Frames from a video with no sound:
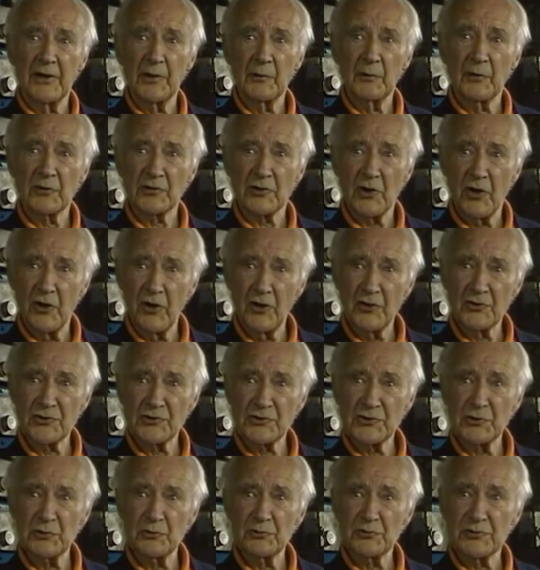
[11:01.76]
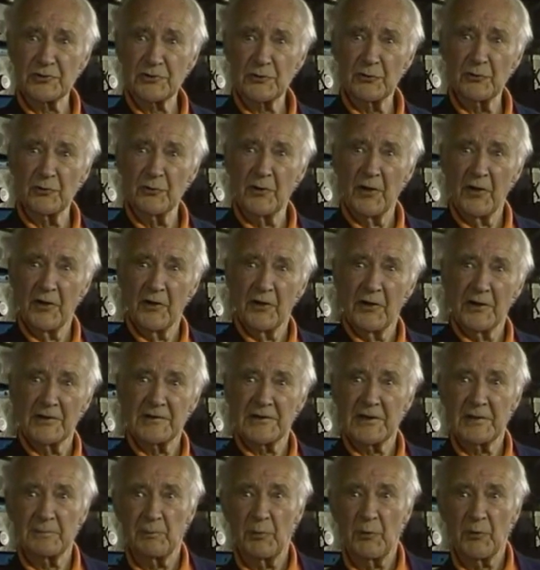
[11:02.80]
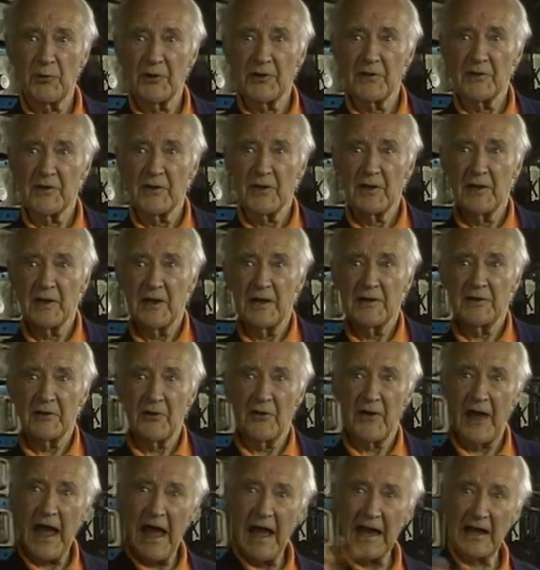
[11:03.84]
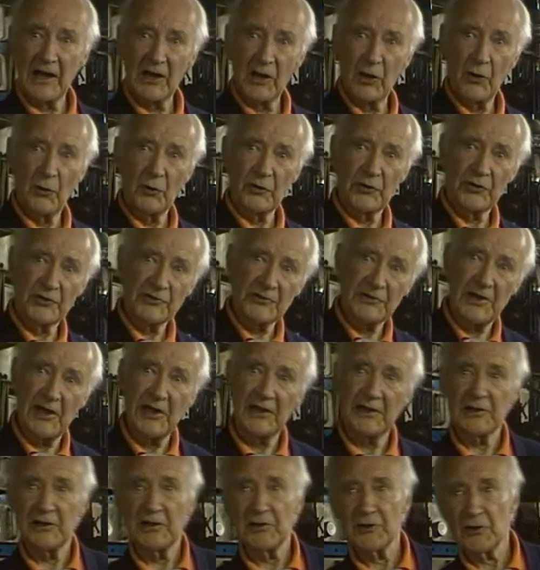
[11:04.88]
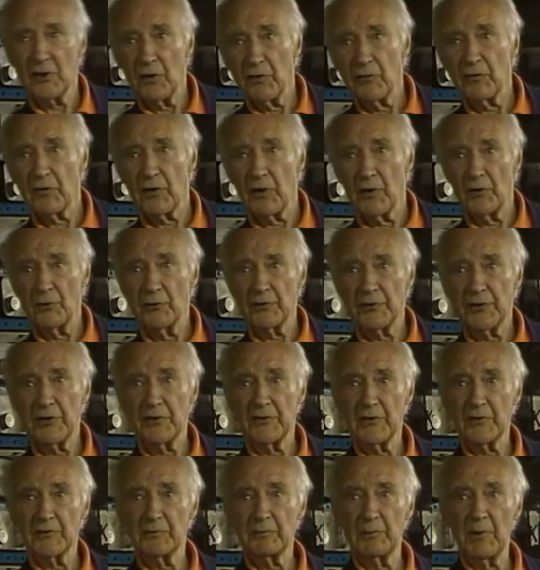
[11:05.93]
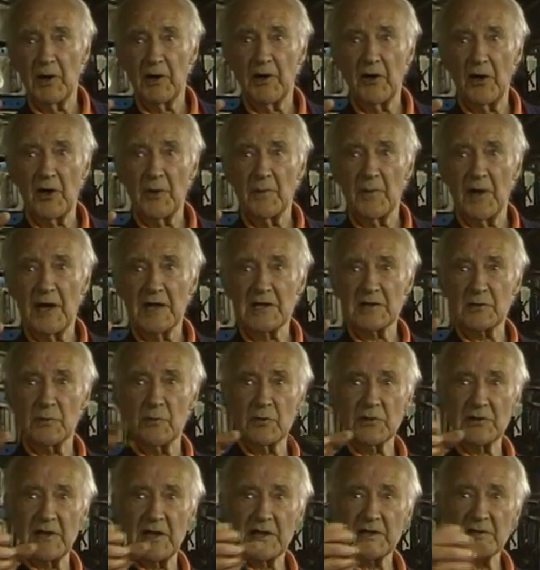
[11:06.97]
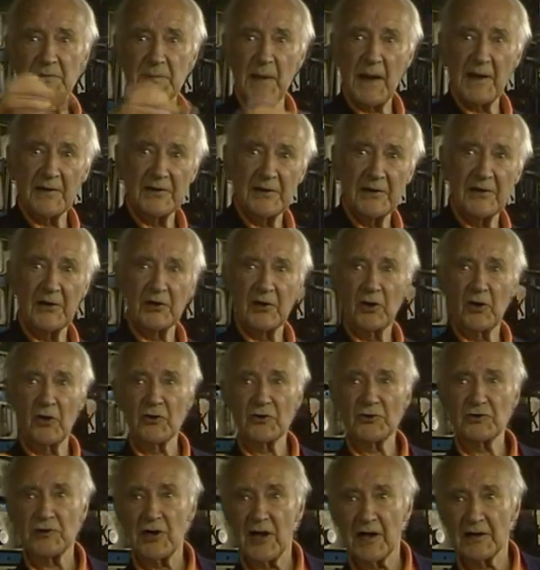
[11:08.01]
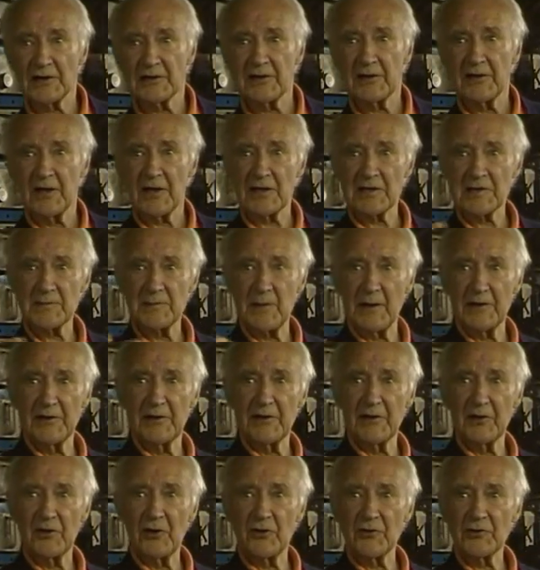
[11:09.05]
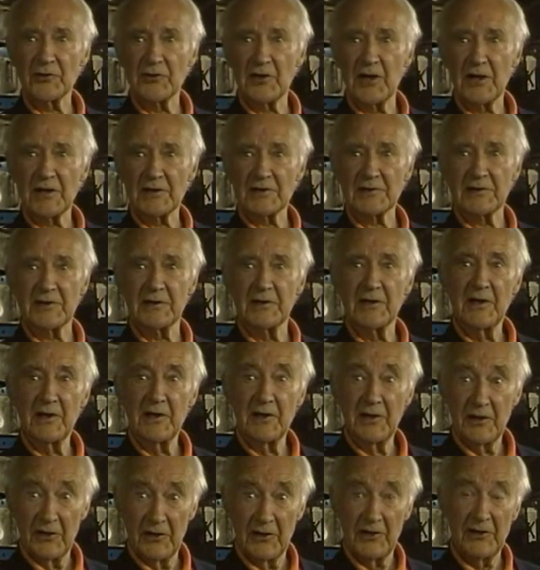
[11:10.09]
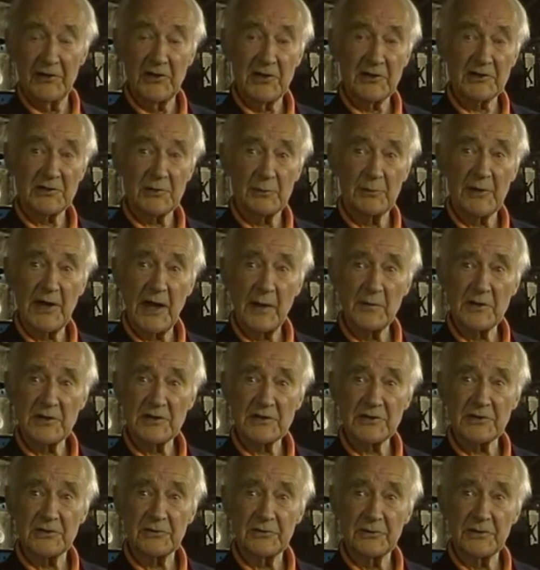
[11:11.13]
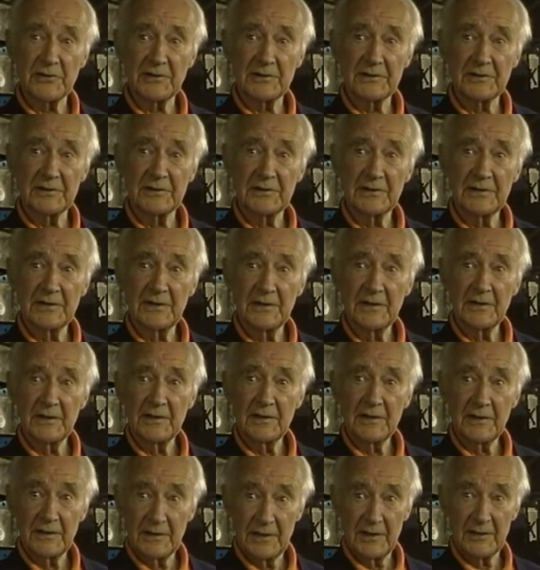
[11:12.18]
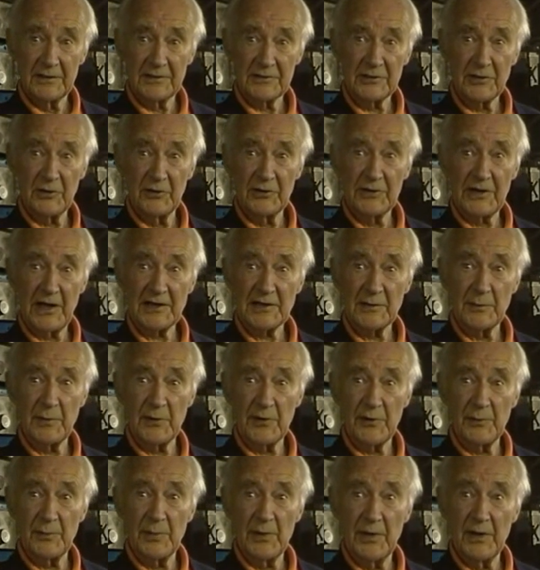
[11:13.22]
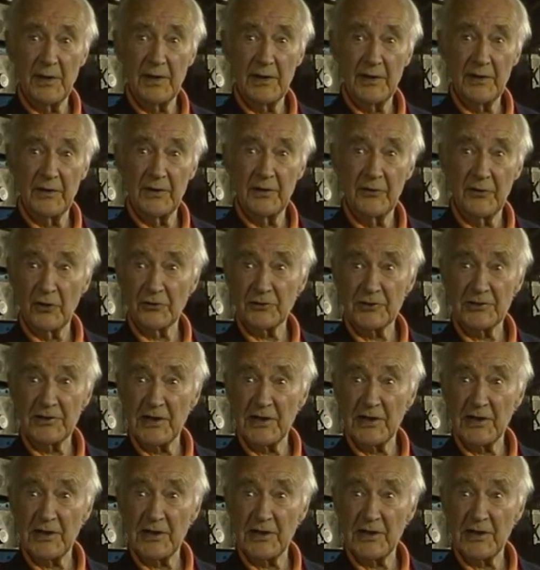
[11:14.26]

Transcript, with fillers: And it was all due to putting the, it on high load and taking it off load and the economizer was expanding and contracting, expanding and contracting and it did some damage to it. Did it? And so it had to be repaired. Yes.